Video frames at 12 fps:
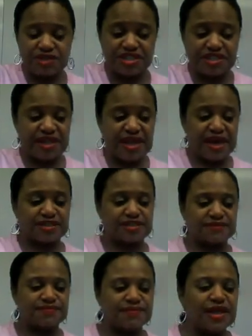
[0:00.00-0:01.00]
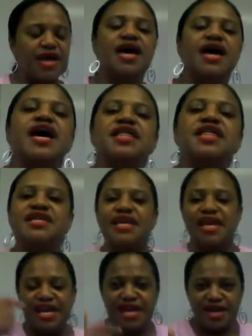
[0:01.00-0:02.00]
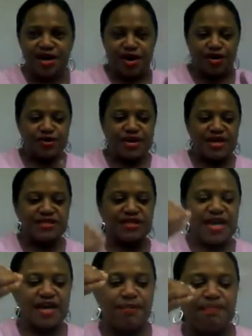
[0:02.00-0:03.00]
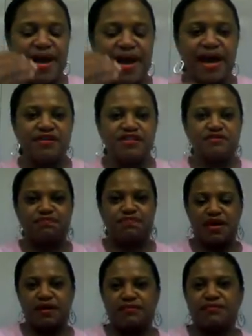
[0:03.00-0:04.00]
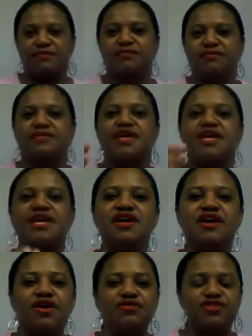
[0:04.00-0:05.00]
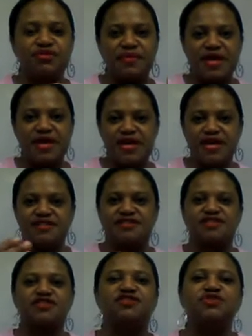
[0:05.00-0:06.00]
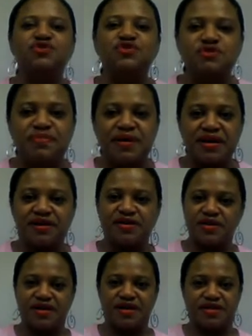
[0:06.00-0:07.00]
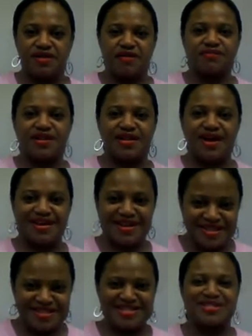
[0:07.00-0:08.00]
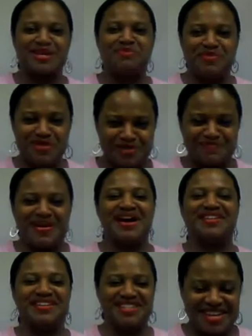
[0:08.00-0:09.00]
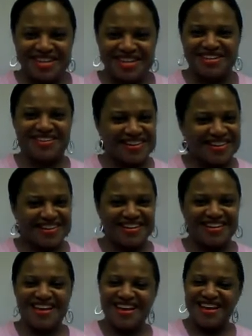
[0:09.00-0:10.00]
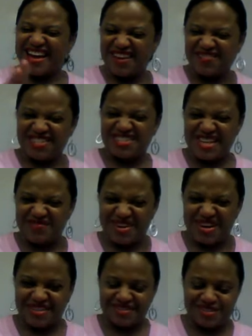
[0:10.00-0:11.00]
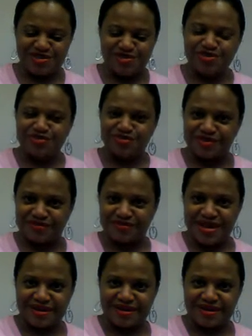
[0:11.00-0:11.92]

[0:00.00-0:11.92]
teach class. The ego is like a balance beam. The ego to me is the snooze button on the alarm clock. And I see some of you smiling, shaking your head. I have to set my snooze for